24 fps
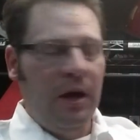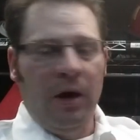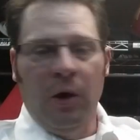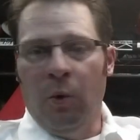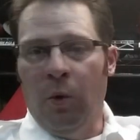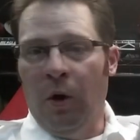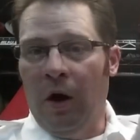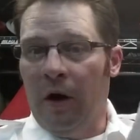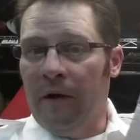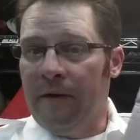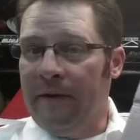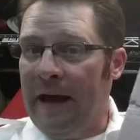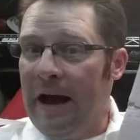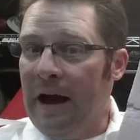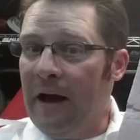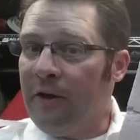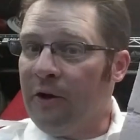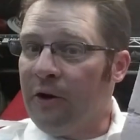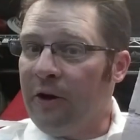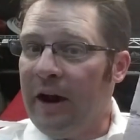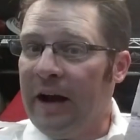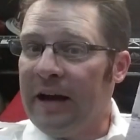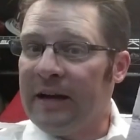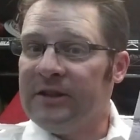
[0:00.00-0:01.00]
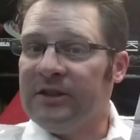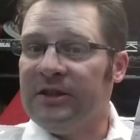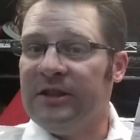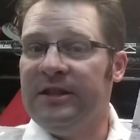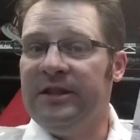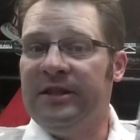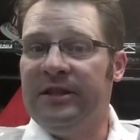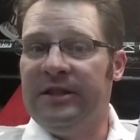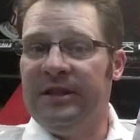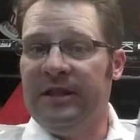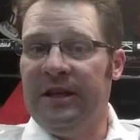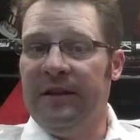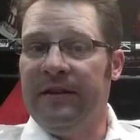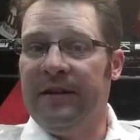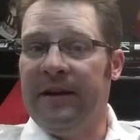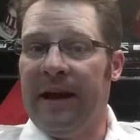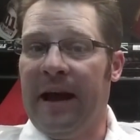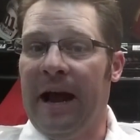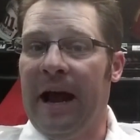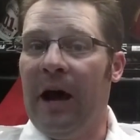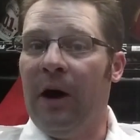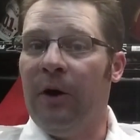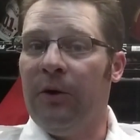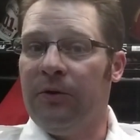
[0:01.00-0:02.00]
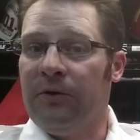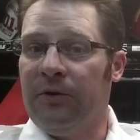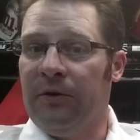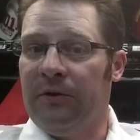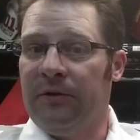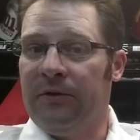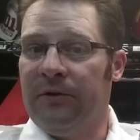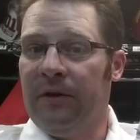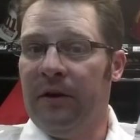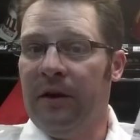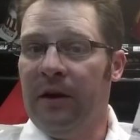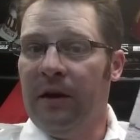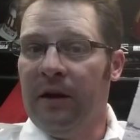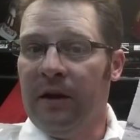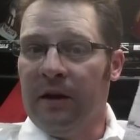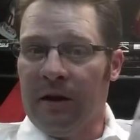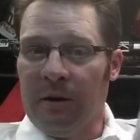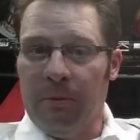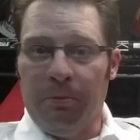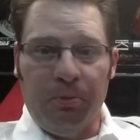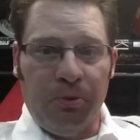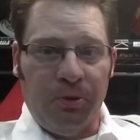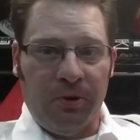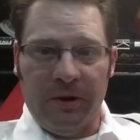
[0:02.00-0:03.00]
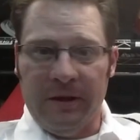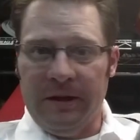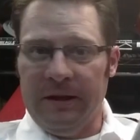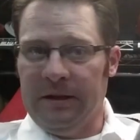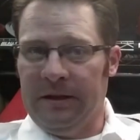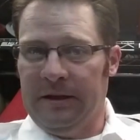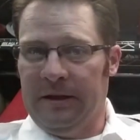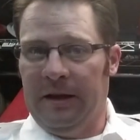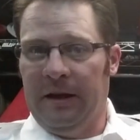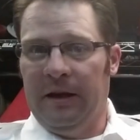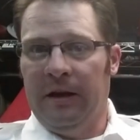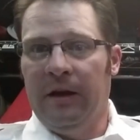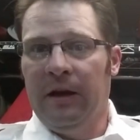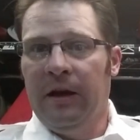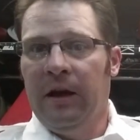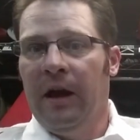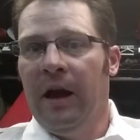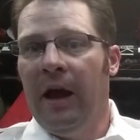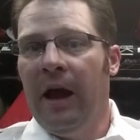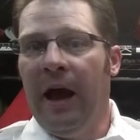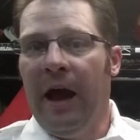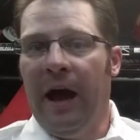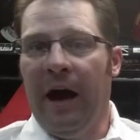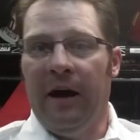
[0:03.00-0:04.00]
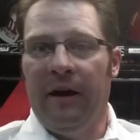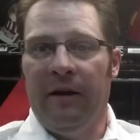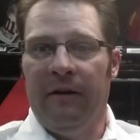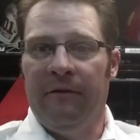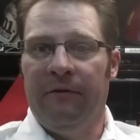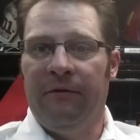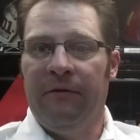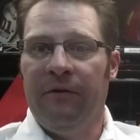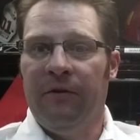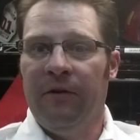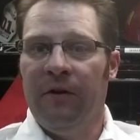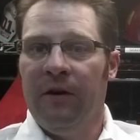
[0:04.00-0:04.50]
Well, now they're actually sheathing houses completely out of